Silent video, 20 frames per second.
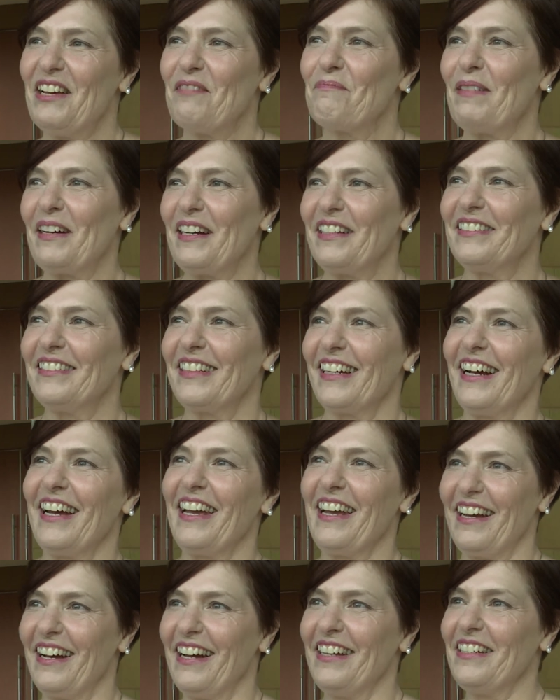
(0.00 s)
But
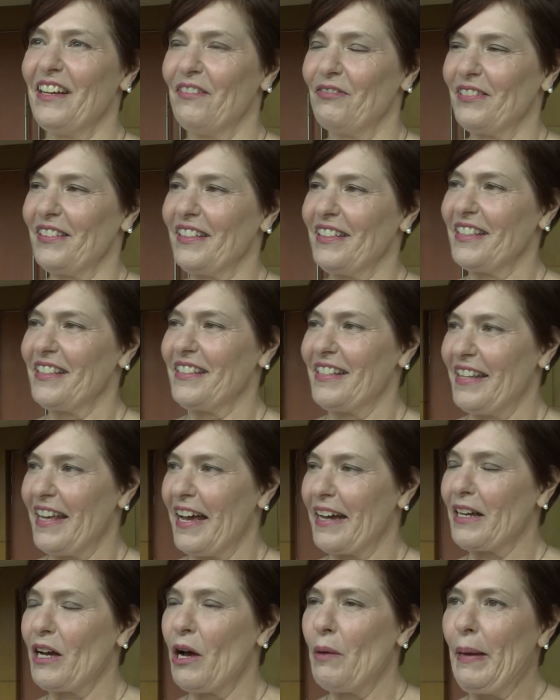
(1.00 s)
I definitely see
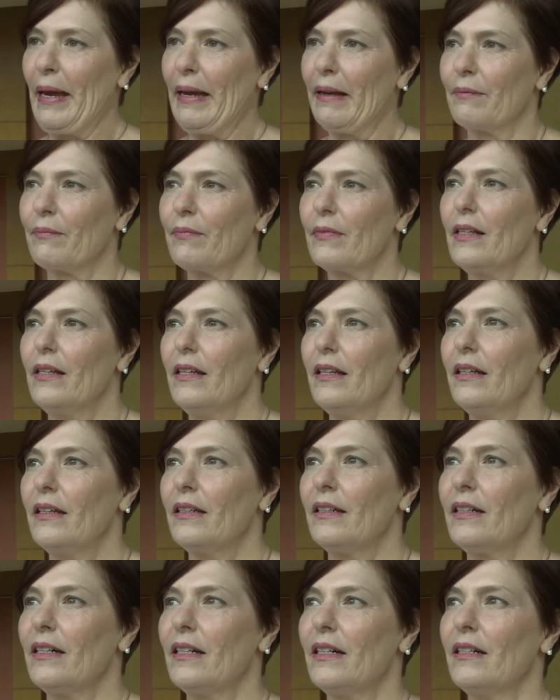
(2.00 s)
that coming.
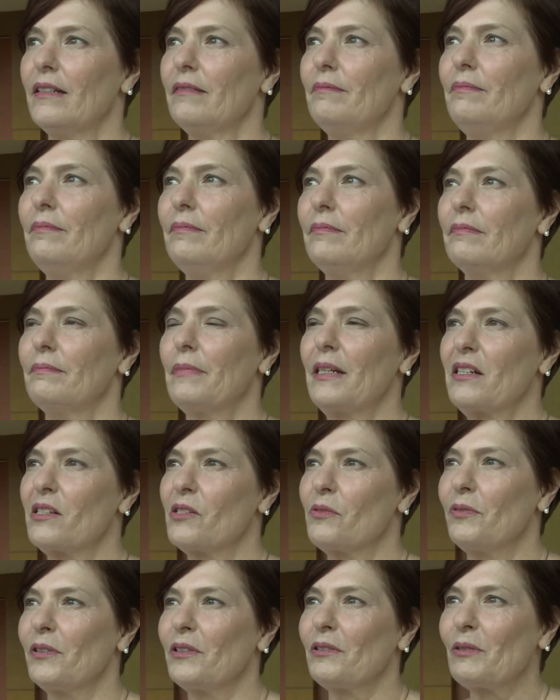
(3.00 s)

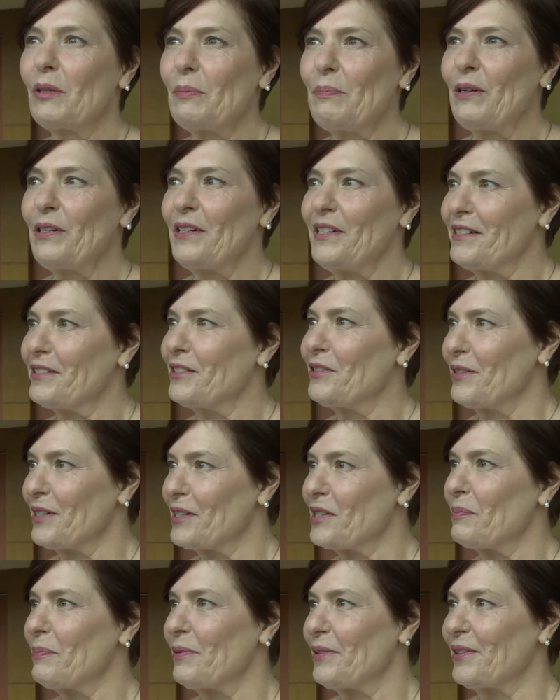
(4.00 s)
Because we're put here to
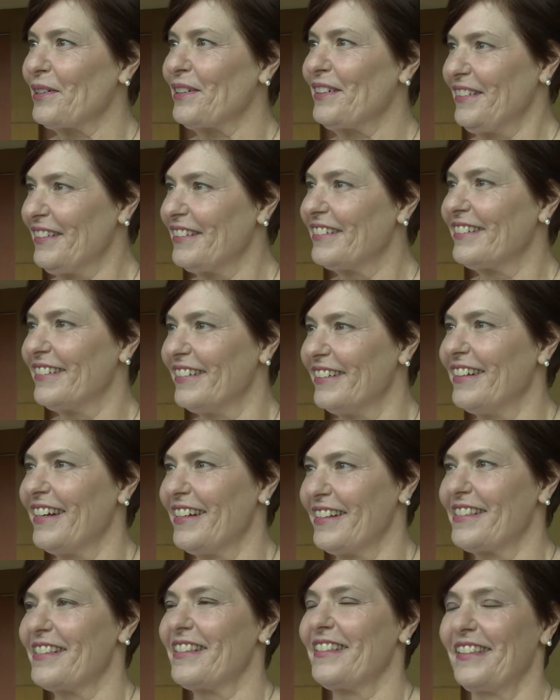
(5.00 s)
explore, mm-hmm. and
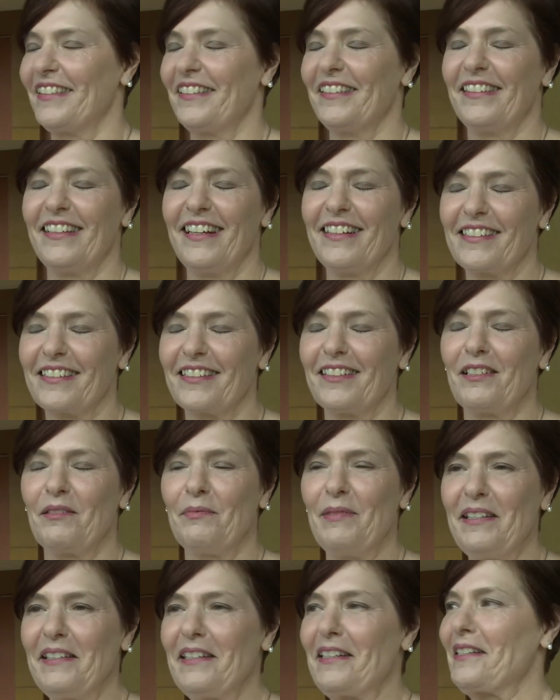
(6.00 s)
that's going to
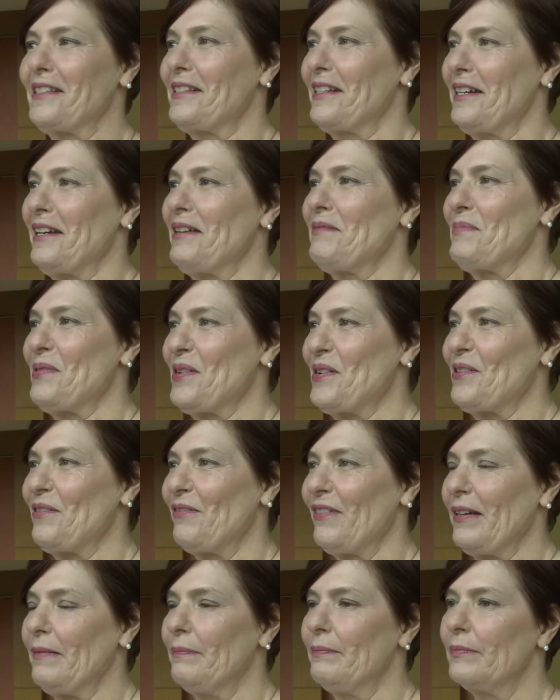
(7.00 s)
be the exciting part of
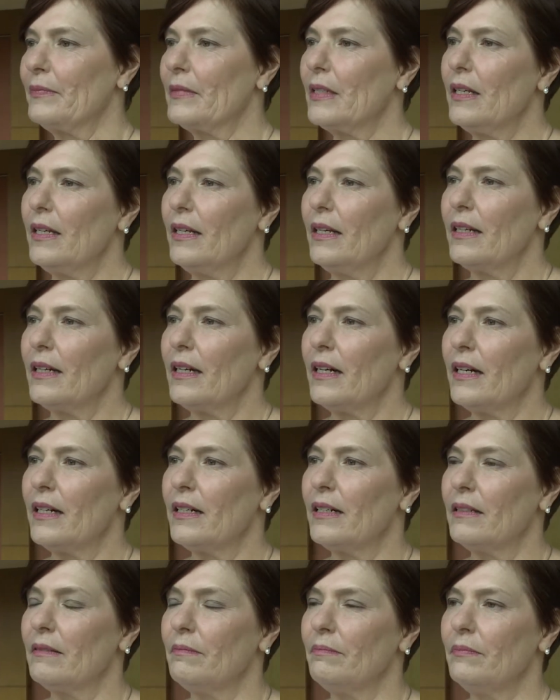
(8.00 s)
it.
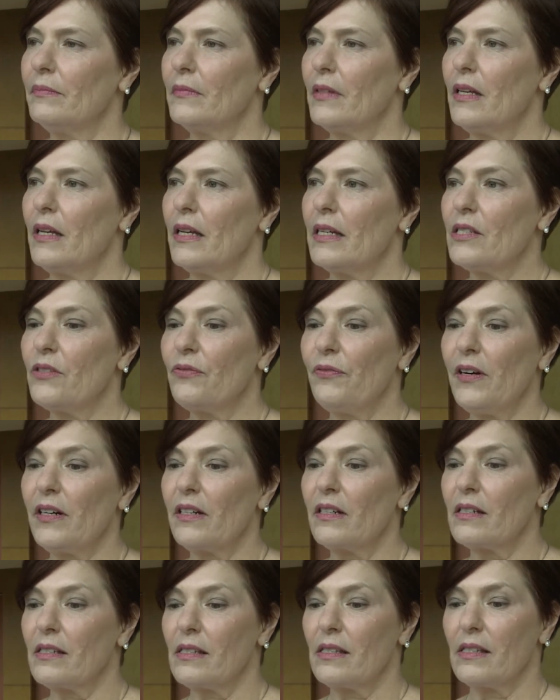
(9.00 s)
As far
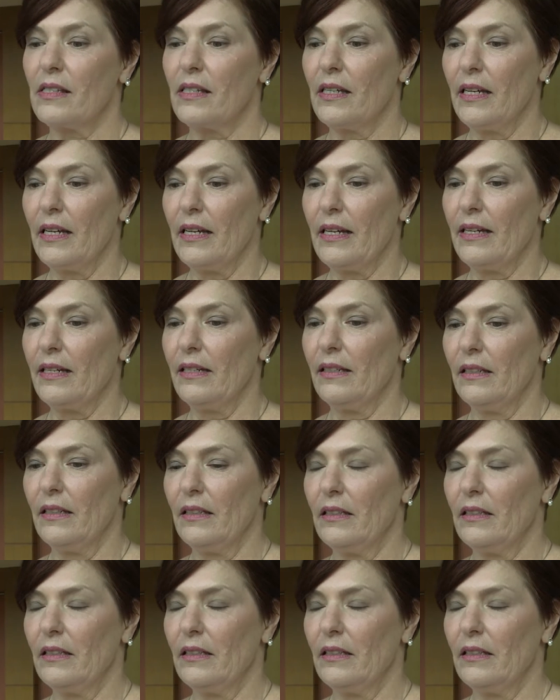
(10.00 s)
as the